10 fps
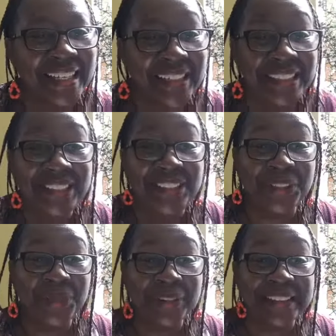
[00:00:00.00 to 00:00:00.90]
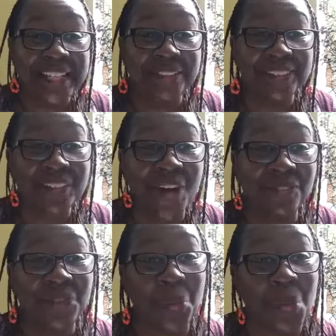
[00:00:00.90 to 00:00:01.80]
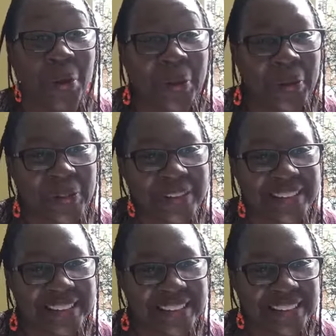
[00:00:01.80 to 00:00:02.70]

The Josephs of the world.